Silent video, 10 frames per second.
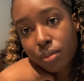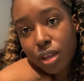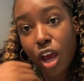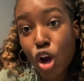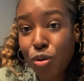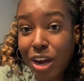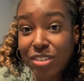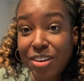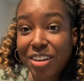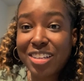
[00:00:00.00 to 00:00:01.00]
I hope you guys
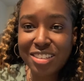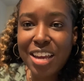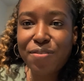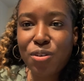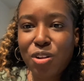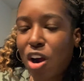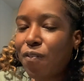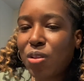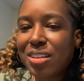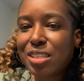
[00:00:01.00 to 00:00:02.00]
found it insightful or
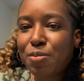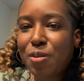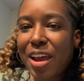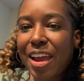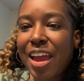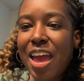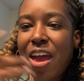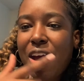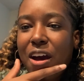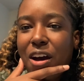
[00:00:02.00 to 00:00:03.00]
helpful in some way.
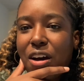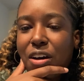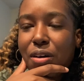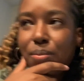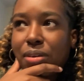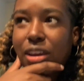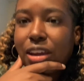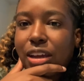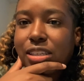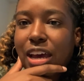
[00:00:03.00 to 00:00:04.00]

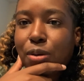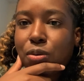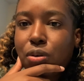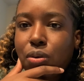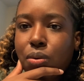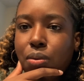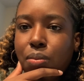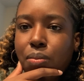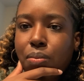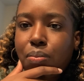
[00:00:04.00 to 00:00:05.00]
And I will
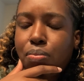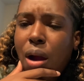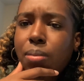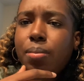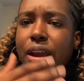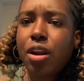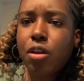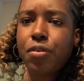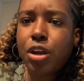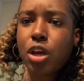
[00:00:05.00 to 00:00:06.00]
probably make another
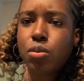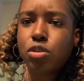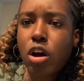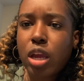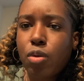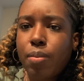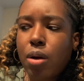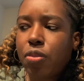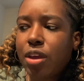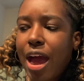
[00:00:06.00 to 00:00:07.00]
video talking more
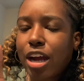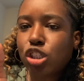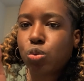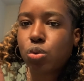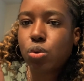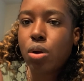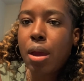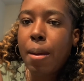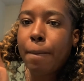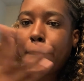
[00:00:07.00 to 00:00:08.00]
about the actual
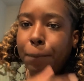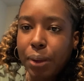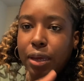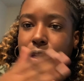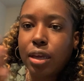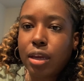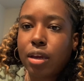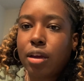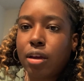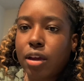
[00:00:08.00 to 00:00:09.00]

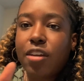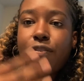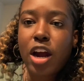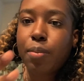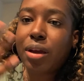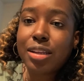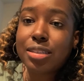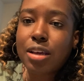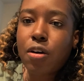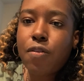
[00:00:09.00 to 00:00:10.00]
banking environment
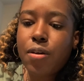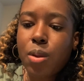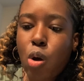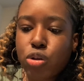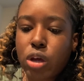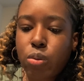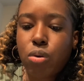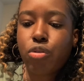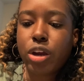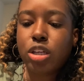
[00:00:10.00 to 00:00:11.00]
itself. And then also I will
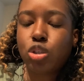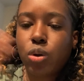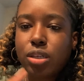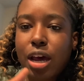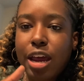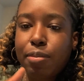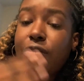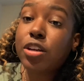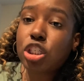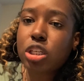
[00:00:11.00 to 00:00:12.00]
create a story time
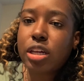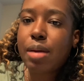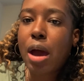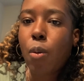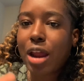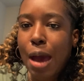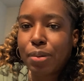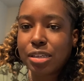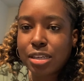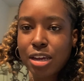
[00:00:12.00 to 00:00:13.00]
eventually about what happened